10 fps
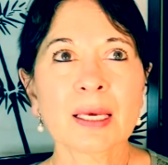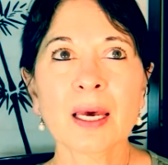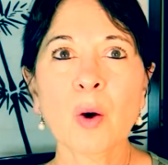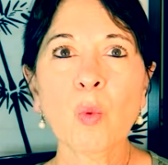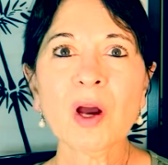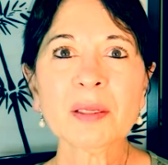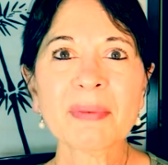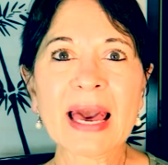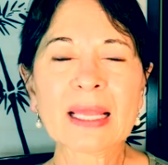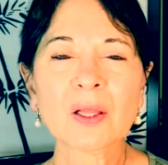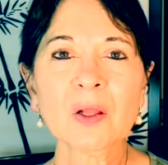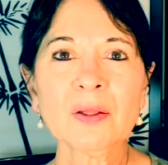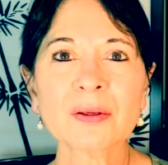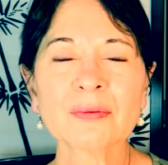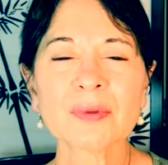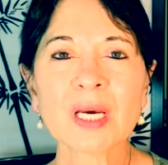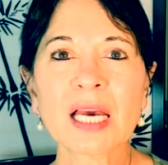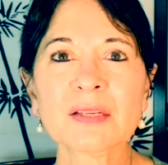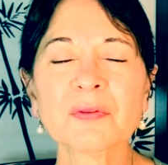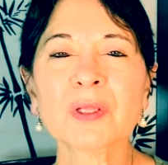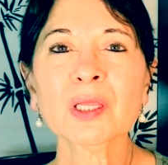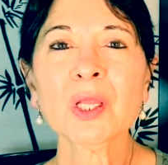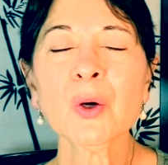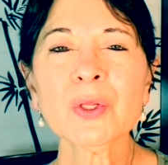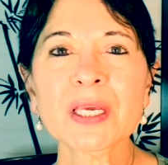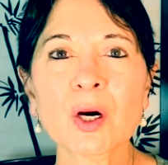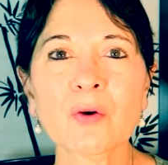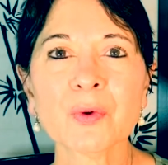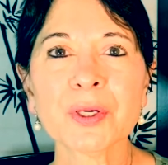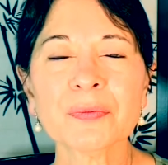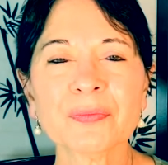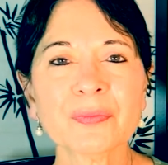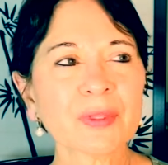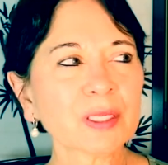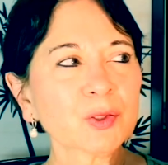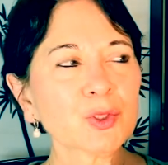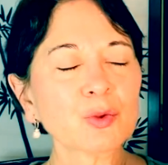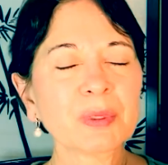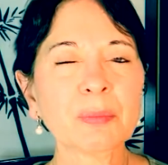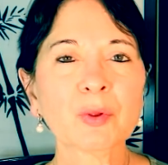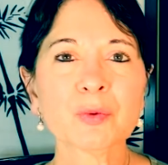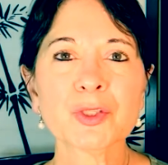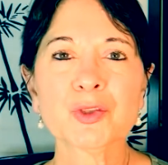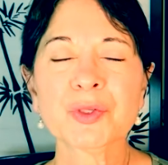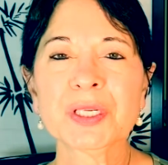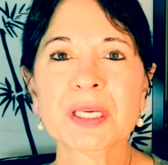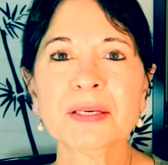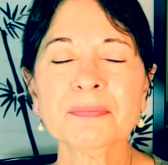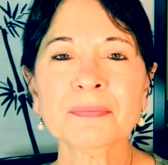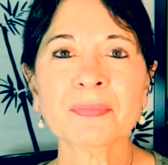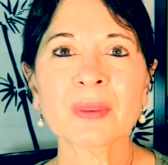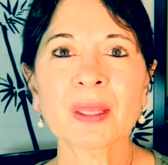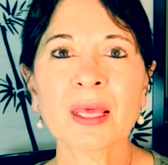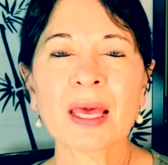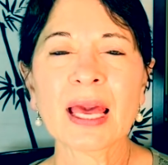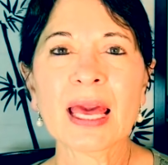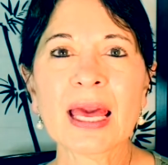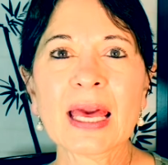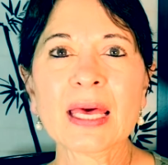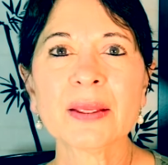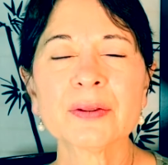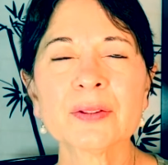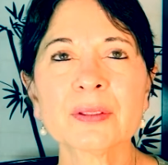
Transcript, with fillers: won a battle, kind of gloating over it, the other two people are retreating, and